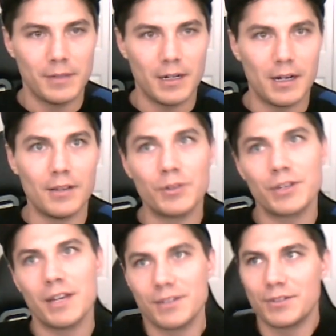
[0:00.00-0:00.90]
in those
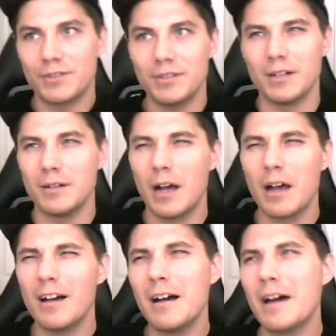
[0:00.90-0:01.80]
cases,
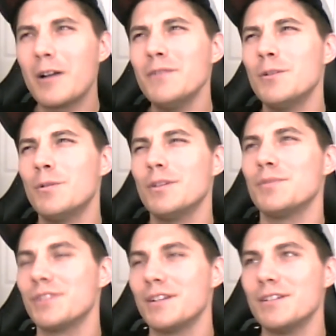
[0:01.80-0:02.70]
I don't even know what the
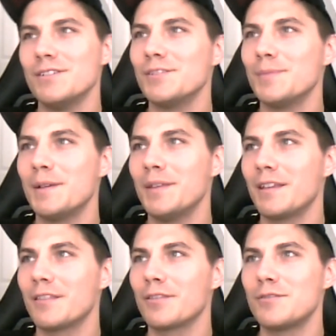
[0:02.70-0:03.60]
percentage is. Maybe
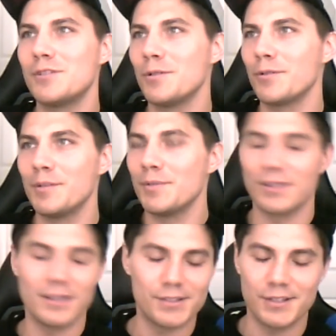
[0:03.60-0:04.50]
like 2 or
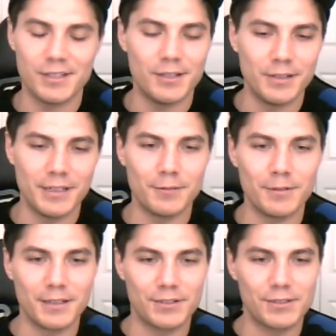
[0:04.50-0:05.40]
3% of the studio needed
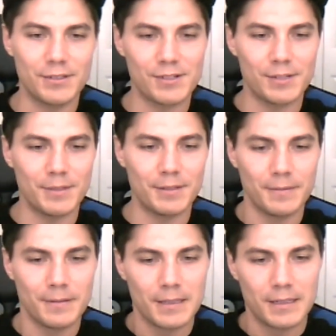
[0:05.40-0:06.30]
rigs or something.
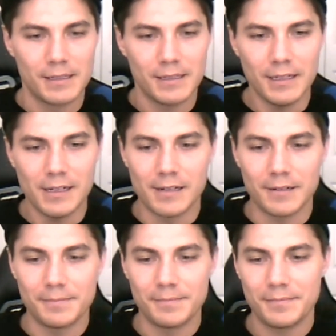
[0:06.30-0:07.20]

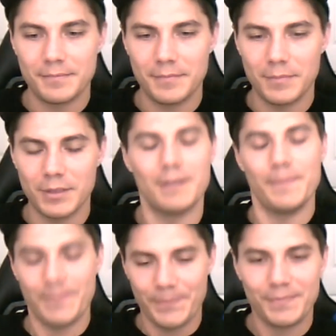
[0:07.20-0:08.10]
But yeah,
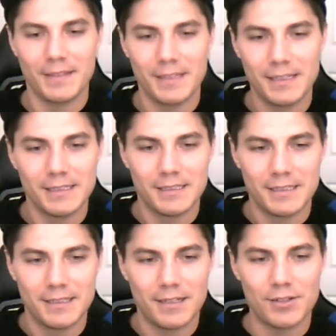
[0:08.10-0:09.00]

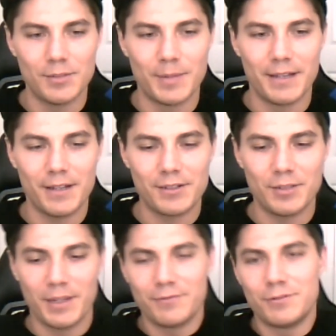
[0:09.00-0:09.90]
not too bad, not too
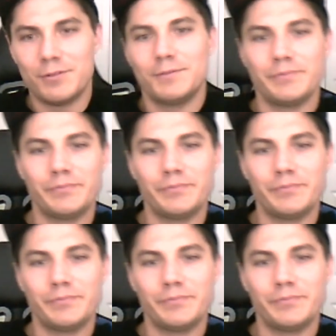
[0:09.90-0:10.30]
painful.